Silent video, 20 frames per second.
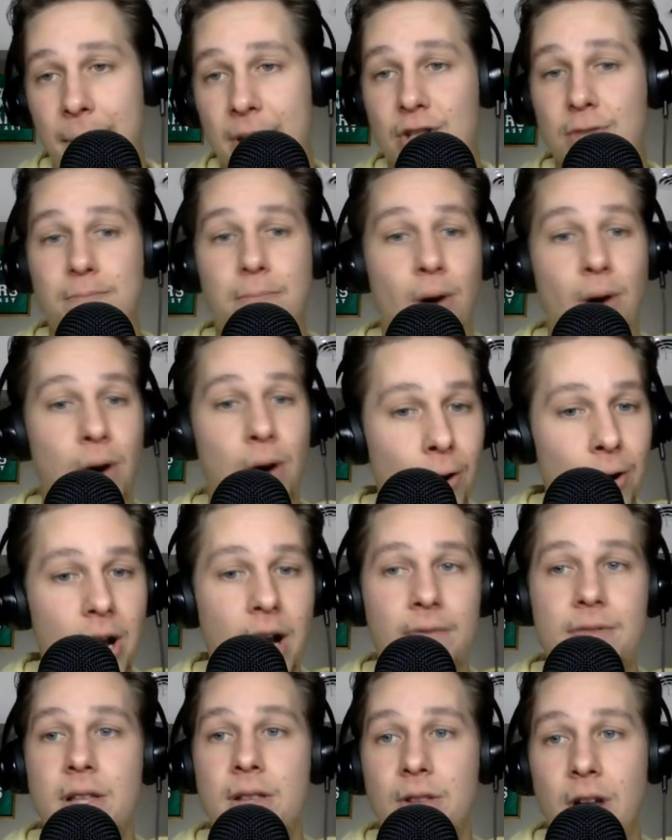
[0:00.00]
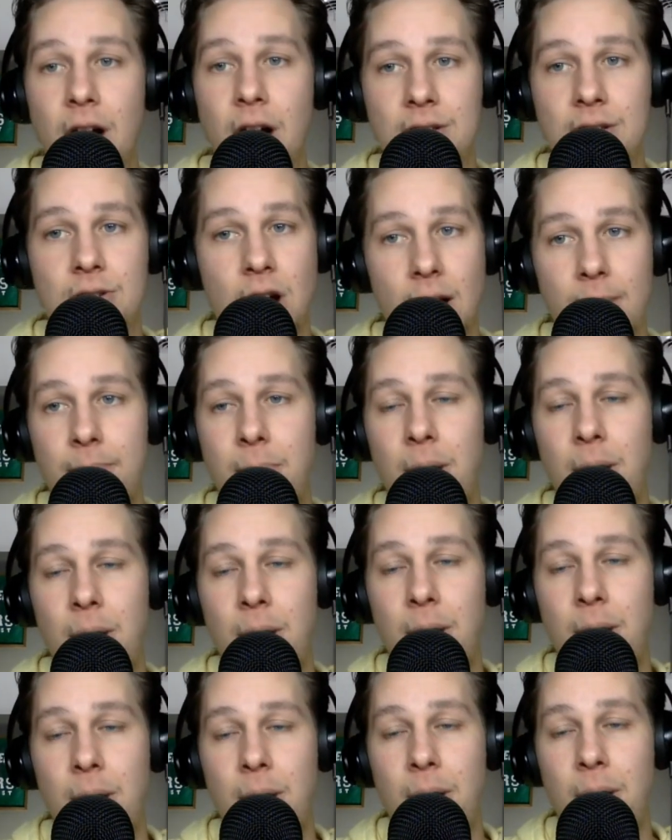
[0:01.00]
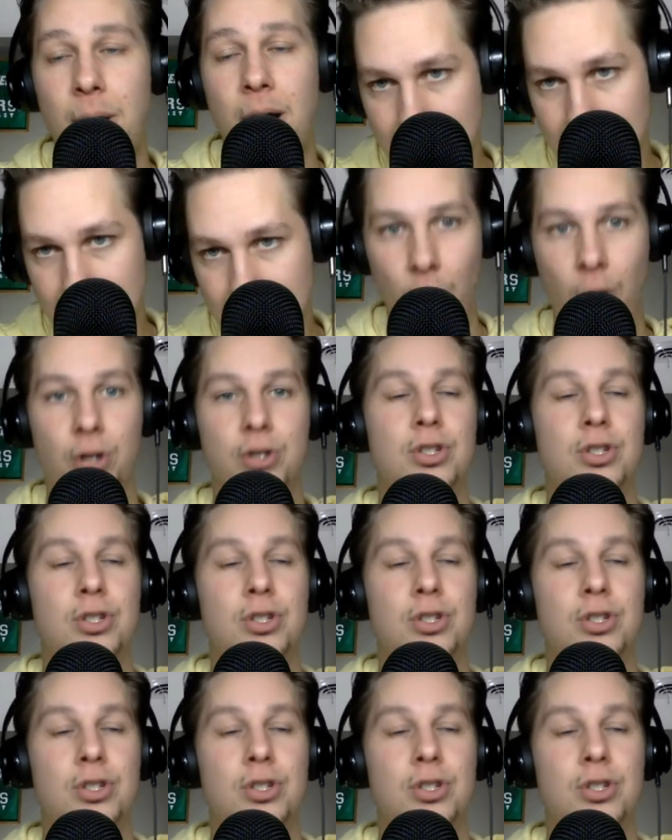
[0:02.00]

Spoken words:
It's part of the Locked On Podcast